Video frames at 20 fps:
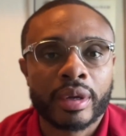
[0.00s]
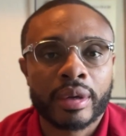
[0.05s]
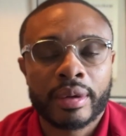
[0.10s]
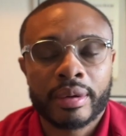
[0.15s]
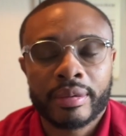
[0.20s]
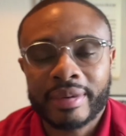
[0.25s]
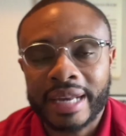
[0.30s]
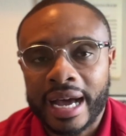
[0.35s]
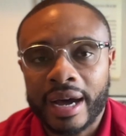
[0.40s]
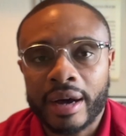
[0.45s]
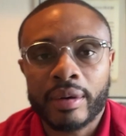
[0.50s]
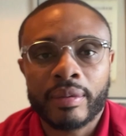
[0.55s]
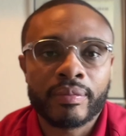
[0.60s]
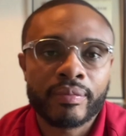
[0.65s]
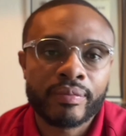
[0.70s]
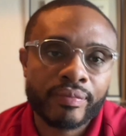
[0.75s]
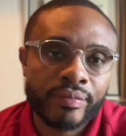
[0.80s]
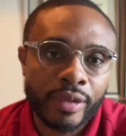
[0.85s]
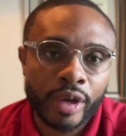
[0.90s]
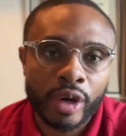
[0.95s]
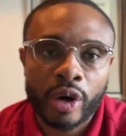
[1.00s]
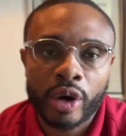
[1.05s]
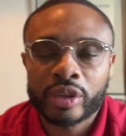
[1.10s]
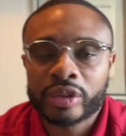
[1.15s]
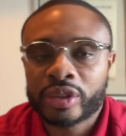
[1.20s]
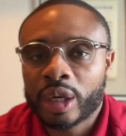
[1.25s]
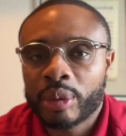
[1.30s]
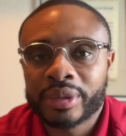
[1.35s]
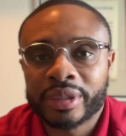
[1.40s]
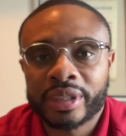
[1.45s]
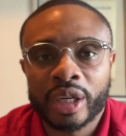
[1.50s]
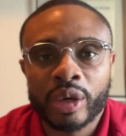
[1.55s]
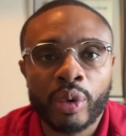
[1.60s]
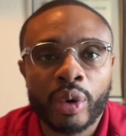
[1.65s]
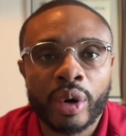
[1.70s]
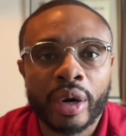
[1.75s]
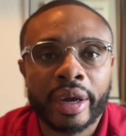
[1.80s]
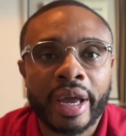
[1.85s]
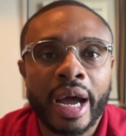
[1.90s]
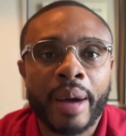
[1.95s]
Now, the girls' numbers didn't
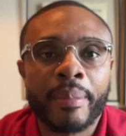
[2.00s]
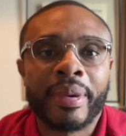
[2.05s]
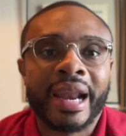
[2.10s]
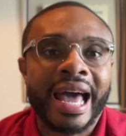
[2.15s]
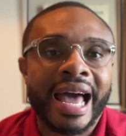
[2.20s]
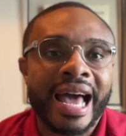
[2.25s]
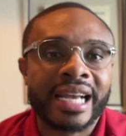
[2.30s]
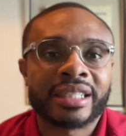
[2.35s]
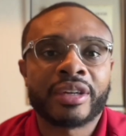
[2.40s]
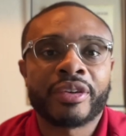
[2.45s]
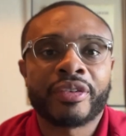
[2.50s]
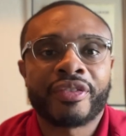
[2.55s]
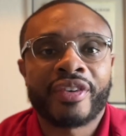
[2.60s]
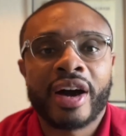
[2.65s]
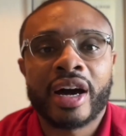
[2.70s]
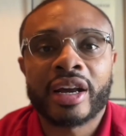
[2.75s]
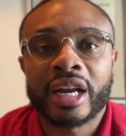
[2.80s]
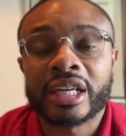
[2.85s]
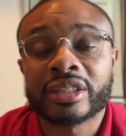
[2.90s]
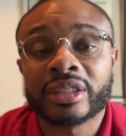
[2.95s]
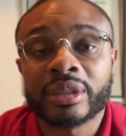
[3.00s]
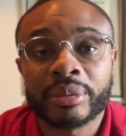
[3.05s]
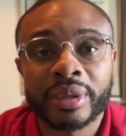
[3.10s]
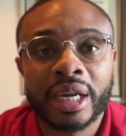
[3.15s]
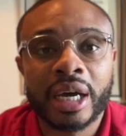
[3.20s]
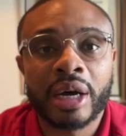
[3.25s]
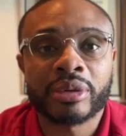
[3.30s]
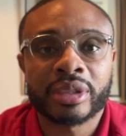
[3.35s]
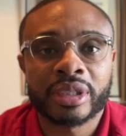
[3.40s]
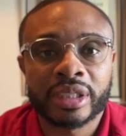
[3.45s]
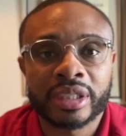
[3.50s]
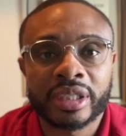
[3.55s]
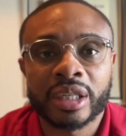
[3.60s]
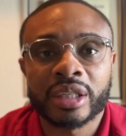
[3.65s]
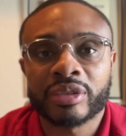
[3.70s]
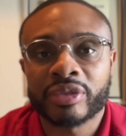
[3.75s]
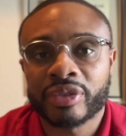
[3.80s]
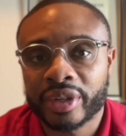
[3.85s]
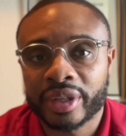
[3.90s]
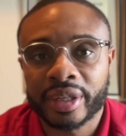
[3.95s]
work out, but I actually found out something I was
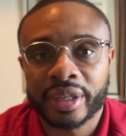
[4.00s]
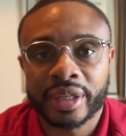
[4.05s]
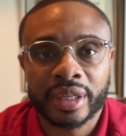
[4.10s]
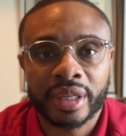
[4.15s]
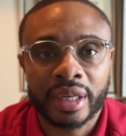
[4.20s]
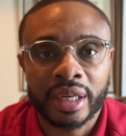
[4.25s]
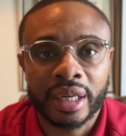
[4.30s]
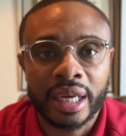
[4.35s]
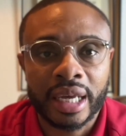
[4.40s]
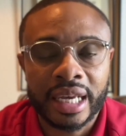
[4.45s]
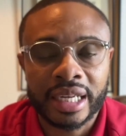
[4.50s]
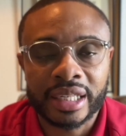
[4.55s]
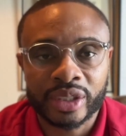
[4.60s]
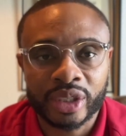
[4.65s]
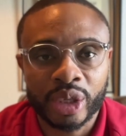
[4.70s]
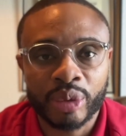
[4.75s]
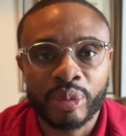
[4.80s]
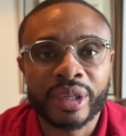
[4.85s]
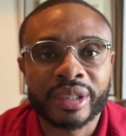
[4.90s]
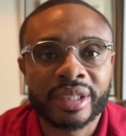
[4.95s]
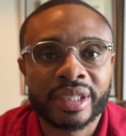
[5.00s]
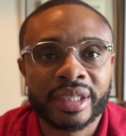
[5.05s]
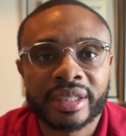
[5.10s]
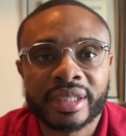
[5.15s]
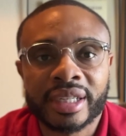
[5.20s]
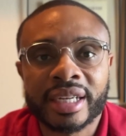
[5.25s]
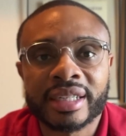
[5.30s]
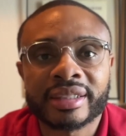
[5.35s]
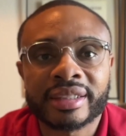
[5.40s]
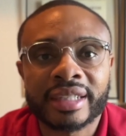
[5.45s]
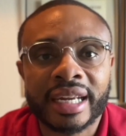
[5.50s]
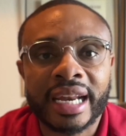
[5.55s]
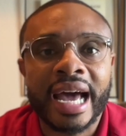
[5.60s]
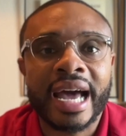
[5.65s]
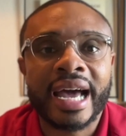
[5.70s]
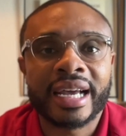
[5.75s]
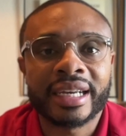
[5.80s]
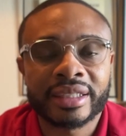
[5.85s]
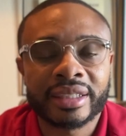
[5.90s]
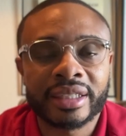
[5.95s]
successful in. And so much success that
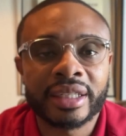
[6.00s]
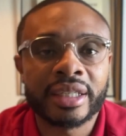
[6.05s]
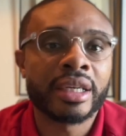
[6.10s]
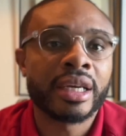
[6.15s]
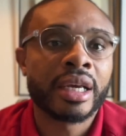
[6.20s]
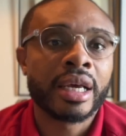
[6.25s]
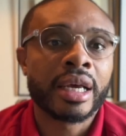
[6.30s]
I actually